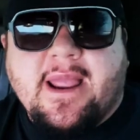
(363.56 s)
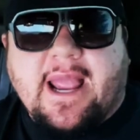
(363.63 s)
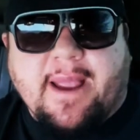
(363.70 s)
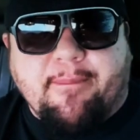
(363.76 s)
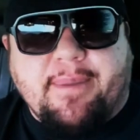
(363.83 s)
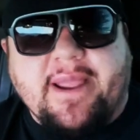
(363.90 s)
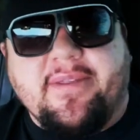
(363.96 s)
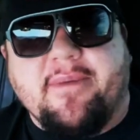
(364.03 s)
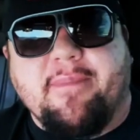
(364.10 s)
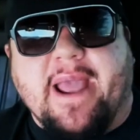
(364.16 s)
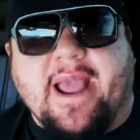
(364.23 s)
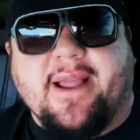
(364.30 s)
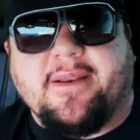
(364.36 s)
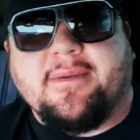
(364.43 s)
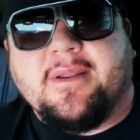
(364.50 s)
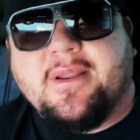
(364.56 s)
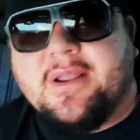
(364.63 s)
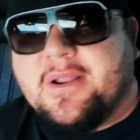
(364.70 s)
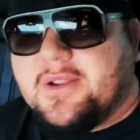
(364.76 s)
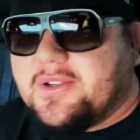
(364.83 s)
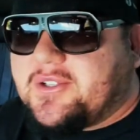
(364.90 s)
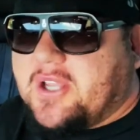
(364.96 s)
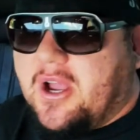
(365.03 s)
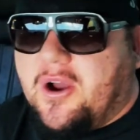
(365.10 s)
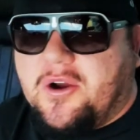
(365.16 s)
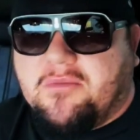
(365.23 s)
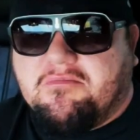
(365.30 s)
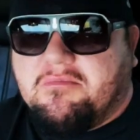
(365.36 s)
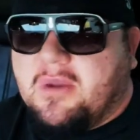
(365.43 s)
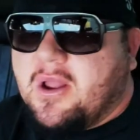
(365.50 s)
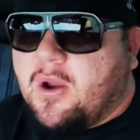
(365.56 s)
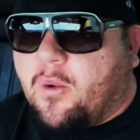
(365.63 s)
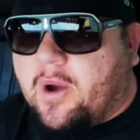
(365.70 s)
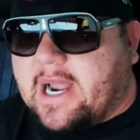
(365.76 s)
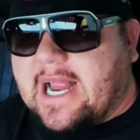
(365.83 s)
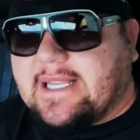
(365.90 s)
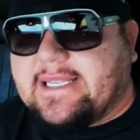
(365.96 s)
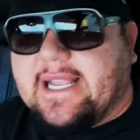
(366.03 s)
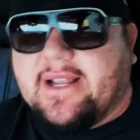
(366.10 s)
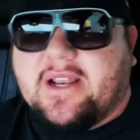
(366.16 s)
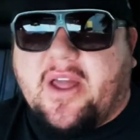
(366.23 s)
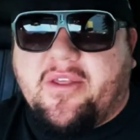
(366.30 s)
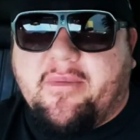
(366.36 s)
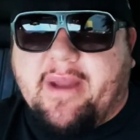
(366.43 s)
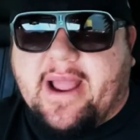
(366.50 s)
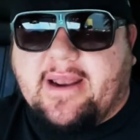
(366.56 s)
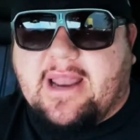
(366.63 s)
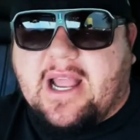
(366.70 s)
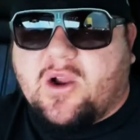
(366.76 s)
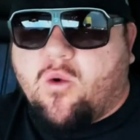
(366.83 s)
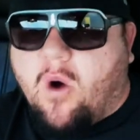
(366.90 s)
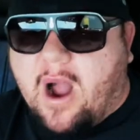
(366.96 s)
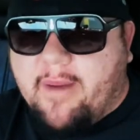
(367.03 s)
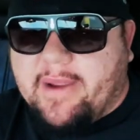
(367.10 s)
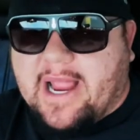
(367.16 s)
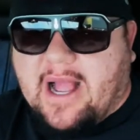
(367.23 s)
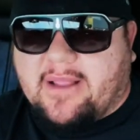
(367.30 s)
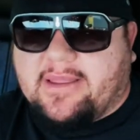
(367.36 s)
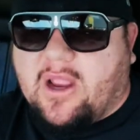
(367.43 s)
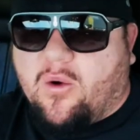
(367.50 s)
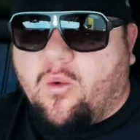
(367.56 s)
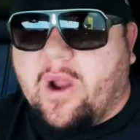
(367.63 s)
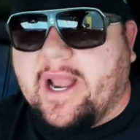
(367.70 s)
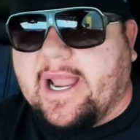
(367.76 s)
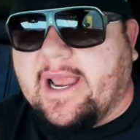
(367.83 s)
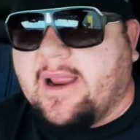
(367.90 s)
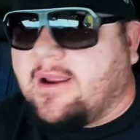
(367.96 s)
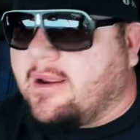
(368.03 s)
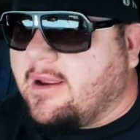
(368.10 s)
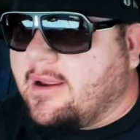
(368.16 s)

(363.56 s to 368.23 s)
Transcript: and be the man. So when I see another man like Kwame out there winning,